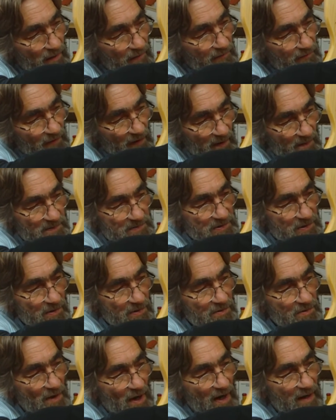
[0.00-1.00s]
Phillips
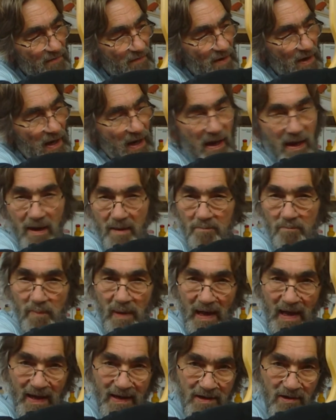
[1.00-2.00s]
screwdriver and
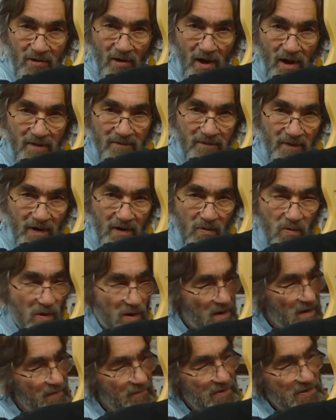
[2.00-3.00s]
back it off
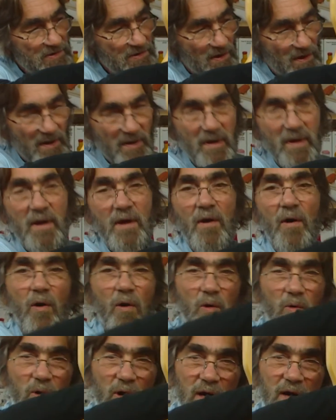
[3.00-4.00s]
1/4 of a turn,
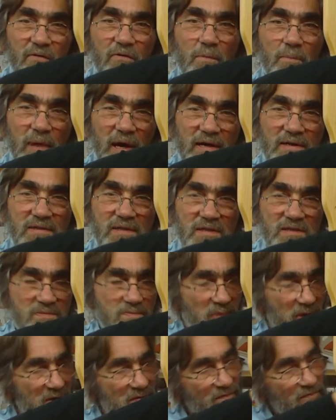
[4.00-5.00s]
or whatever makes it
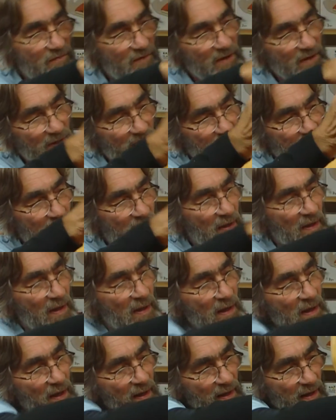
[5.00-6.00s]
spin freely.
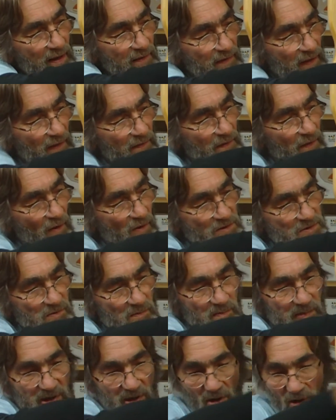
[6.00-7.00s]
And then those
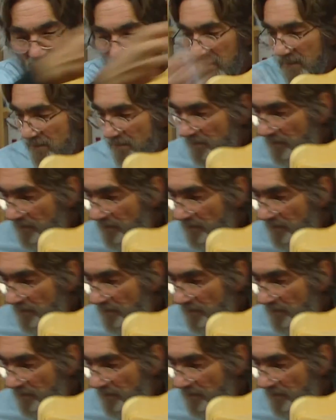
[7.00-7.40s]
would be on.